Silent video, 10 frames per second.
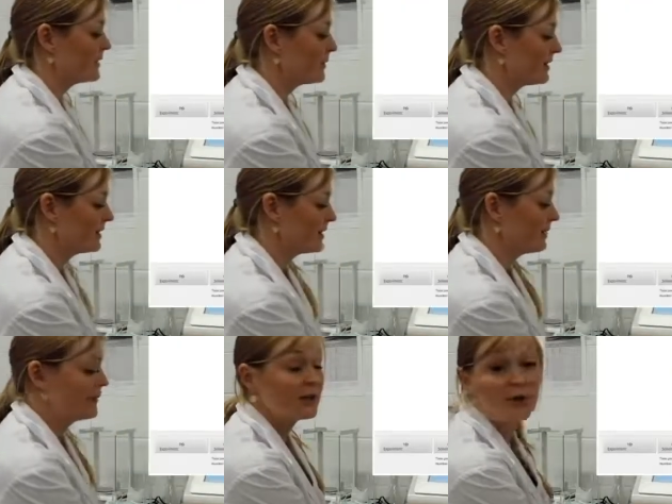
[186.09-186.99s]
except that instead
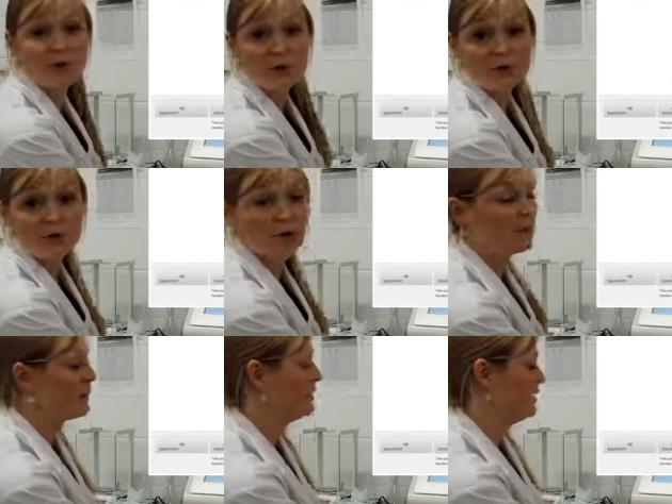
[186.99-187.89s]
of being in chloroform,
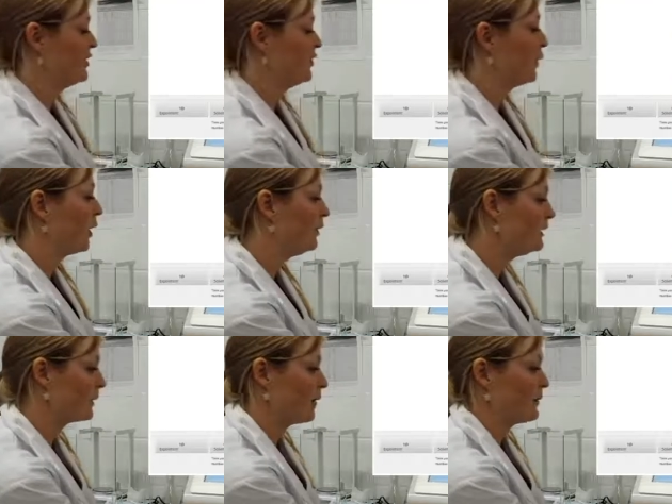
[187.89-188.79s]
I'm in D2O,
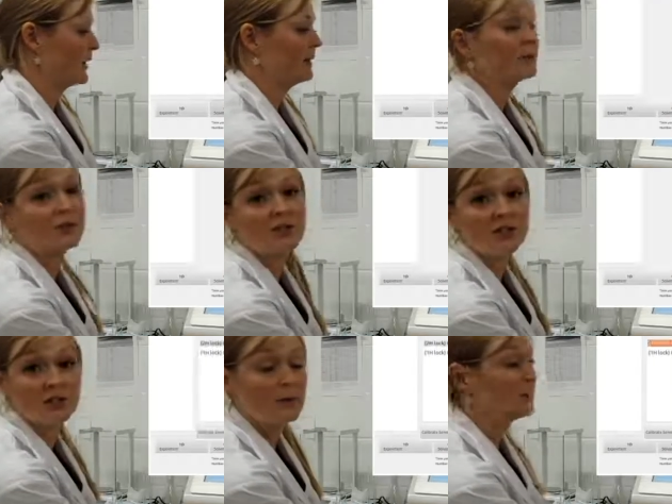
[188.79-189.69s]
and I want my chemical
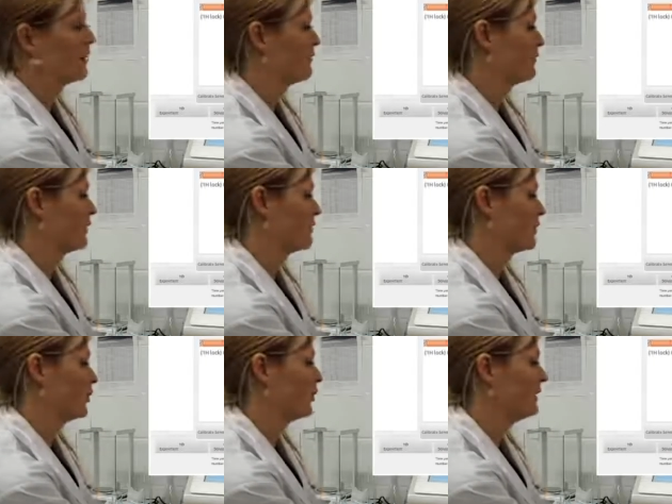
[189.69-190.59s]
shifts to be referenced
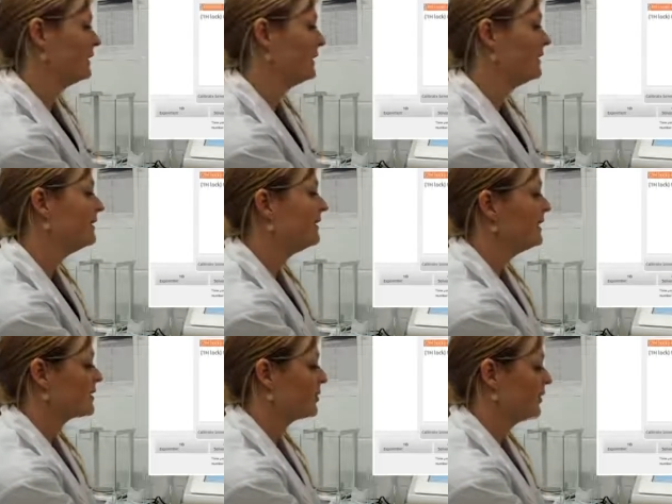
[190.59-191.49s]
accordingly.
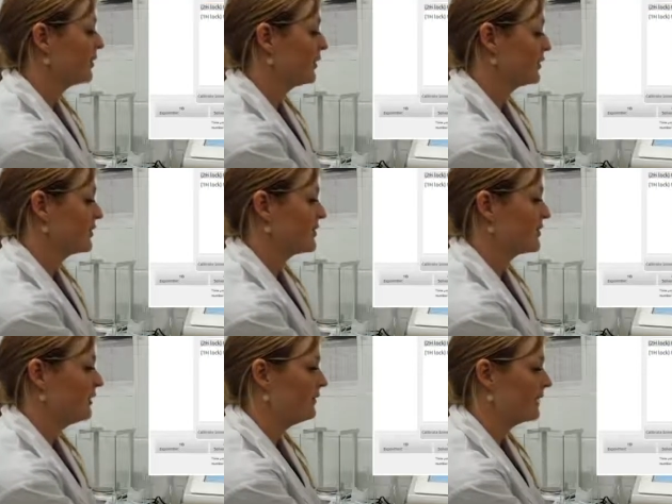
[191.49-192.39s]
So I'm going to go to
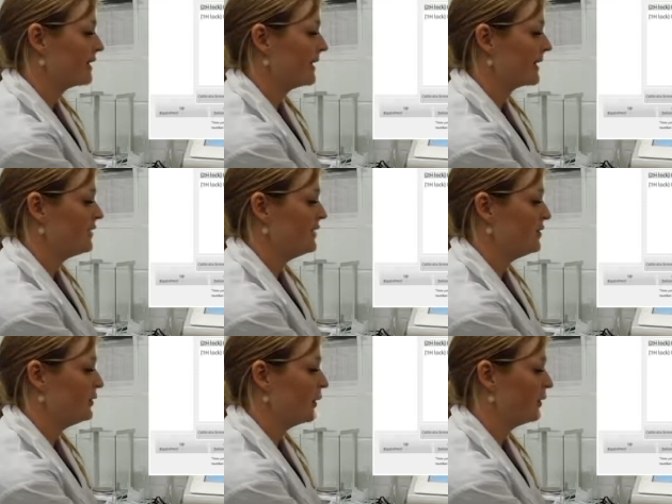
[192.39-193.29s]
solvent, select
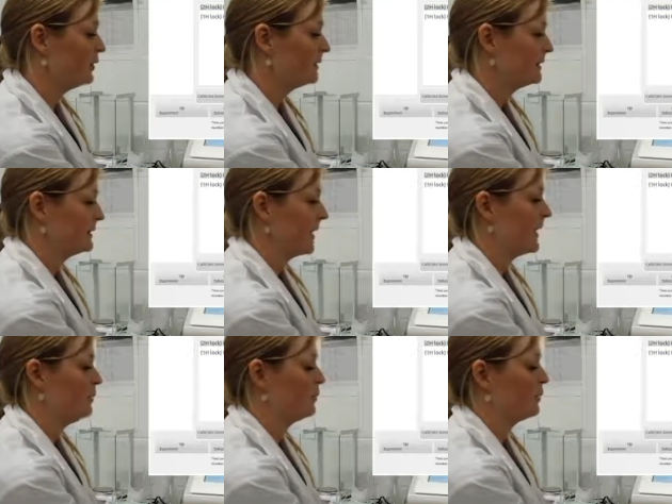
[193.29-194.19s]
D2O
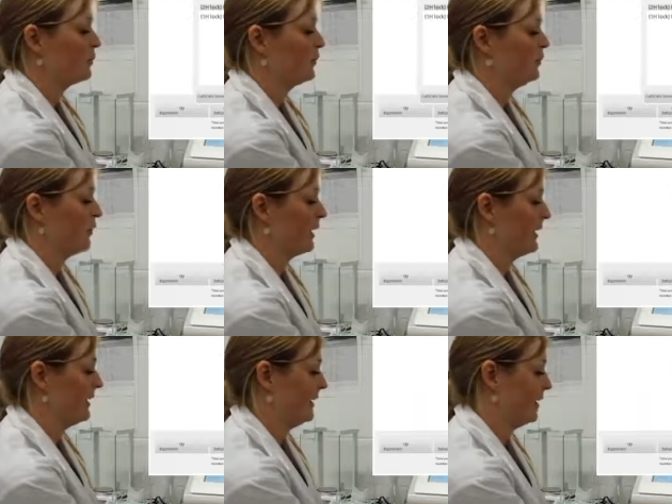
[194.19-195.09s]
before
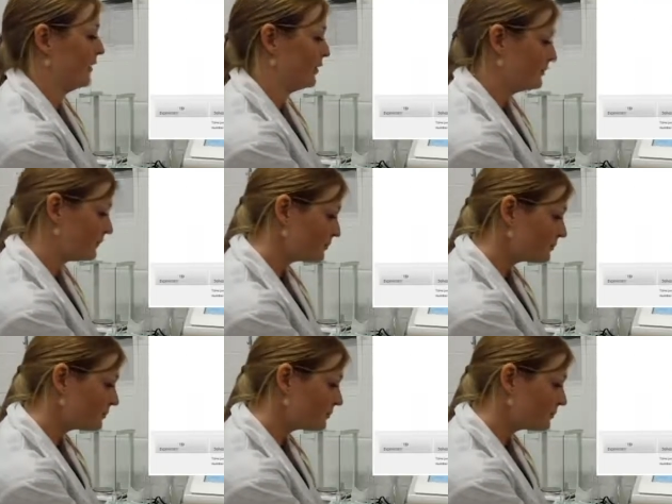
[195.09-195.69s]
I hit go.